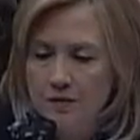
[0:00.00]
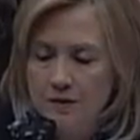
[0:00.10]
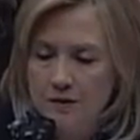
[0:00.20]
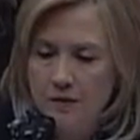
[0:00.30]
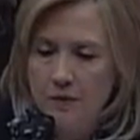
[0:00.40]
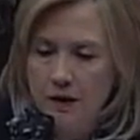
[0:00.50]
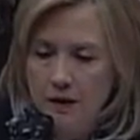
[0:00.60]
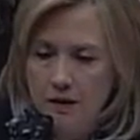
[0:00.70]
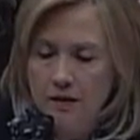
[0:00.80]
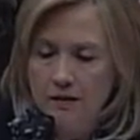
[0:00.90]
let me say we
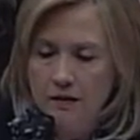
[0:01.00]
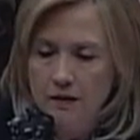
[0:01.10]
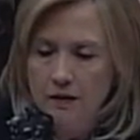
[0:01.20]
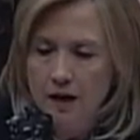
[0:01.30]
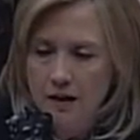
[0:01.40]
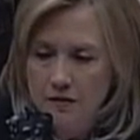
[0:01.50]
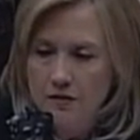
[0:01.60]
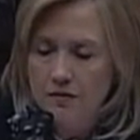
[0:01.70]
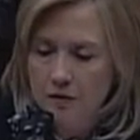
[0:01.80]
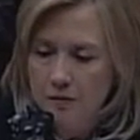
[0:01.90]
are in
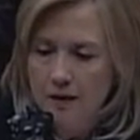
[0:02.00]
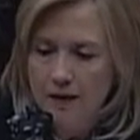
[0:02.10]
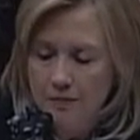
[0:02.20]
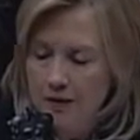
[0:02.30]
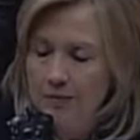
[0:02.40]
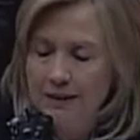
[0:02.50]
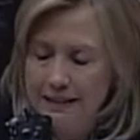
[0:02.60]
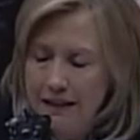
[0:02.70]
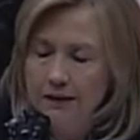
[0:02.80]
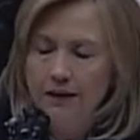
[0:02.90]
constant, probably
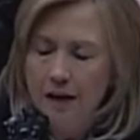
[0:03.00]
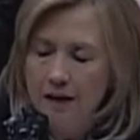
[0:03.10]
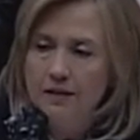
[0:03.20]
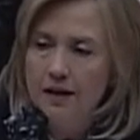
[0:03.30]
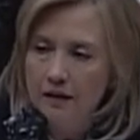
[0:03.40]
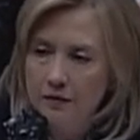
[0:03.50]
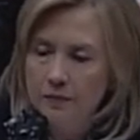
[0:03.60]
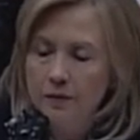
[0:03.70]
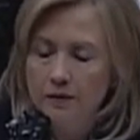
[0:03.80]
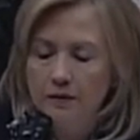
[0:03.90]
daily contact
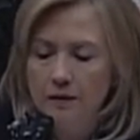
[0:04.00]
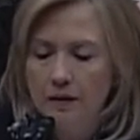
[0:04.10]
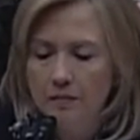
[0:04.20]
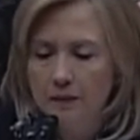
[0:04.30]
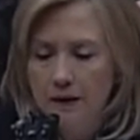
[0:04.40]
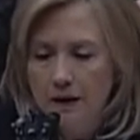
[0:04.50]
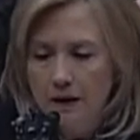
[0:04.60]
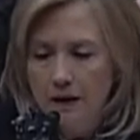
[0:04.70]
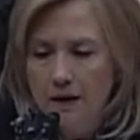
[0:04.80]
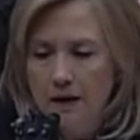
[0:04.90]
with
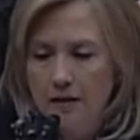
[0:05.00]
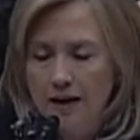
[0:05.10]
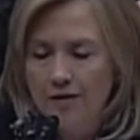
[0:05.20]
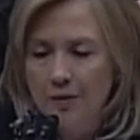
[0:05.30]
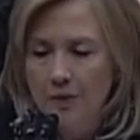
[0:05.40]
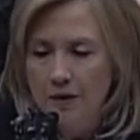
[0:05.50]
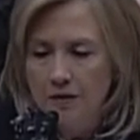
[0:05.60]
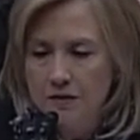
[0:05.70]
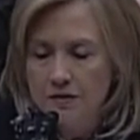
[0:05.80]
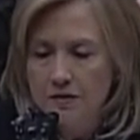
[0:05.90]
our
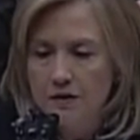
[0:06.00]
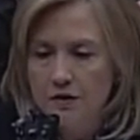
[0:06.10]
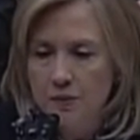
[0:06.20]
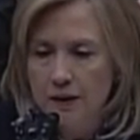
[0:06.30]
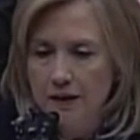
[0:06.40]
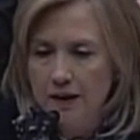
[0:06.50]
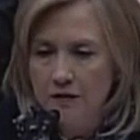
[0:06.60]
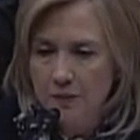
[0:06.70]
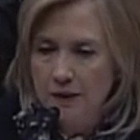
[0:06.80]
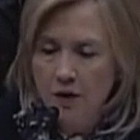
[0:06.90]
counterparts in the Israeli
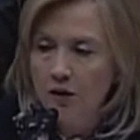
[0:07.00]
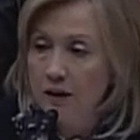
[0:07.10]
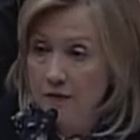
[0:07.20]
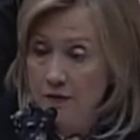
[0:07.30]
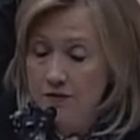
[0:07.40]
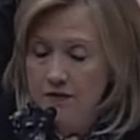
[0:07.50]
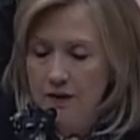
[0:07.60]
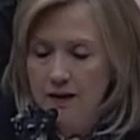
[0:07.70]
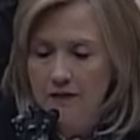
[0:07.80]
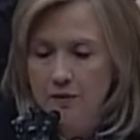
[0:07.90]
government at all levels of
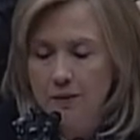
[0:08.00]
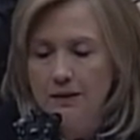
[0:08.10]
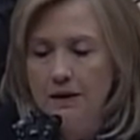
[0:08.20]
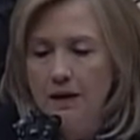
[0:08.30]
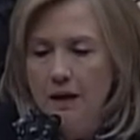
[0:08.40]
our government.